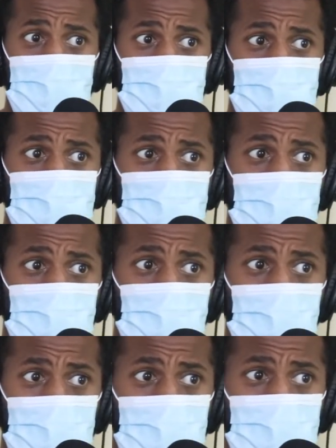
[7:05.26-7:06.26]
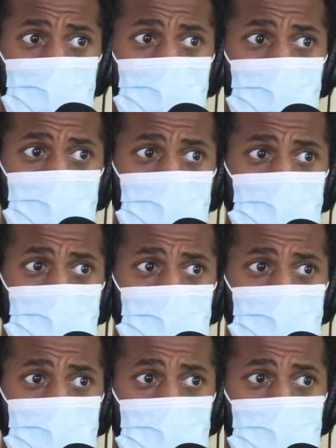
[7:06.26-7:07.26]
them the same way? You know what I
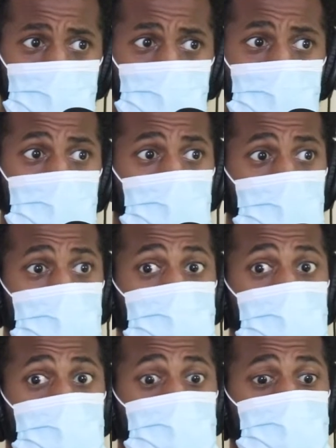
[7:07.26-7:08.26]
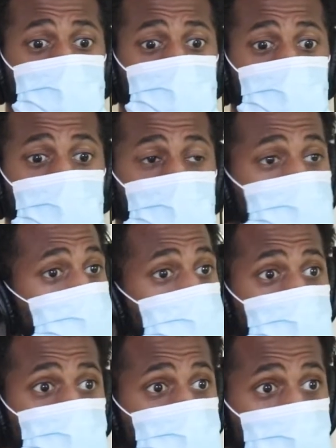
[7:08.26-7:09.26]
mean? Because the money
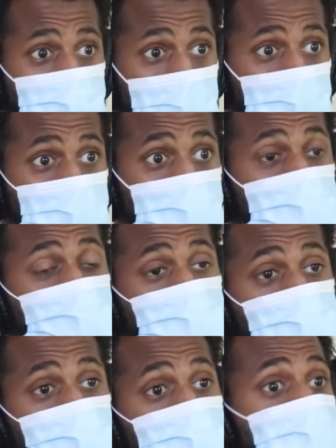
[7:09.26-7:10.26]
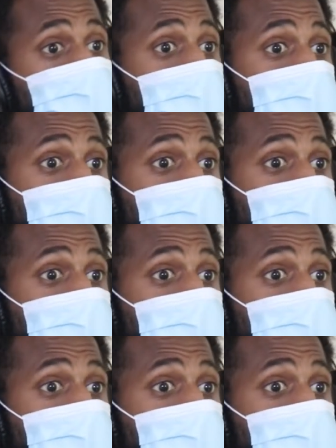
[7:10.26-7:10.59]
shouldn't matter. Even if you get to that